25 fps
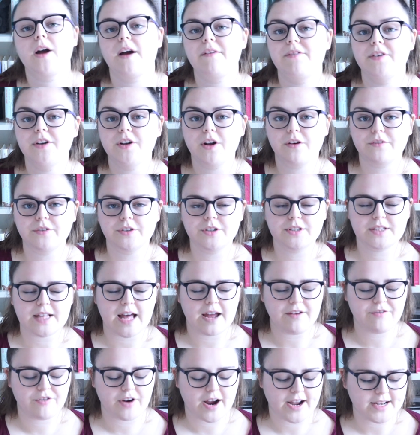graphic novels that
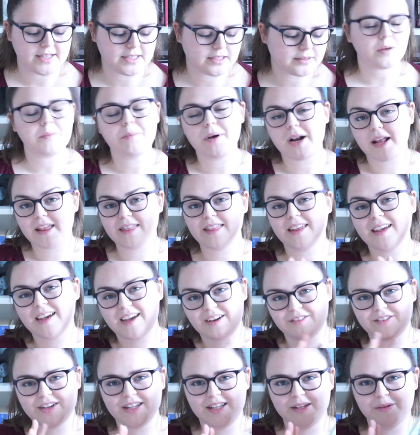I've read. But I think
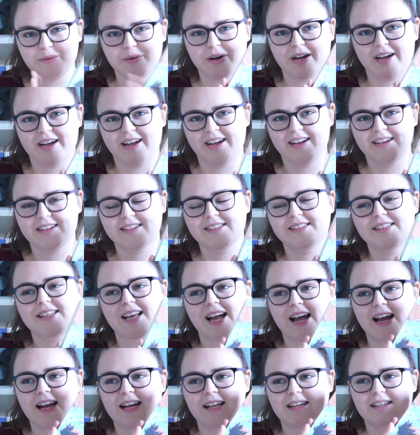it really works
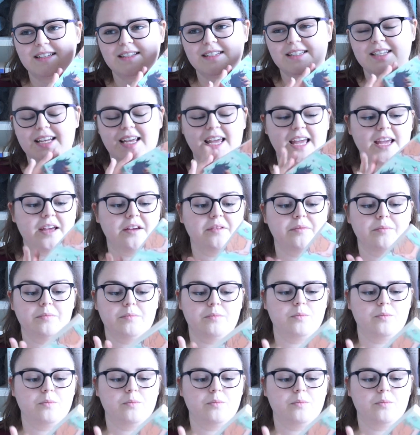and it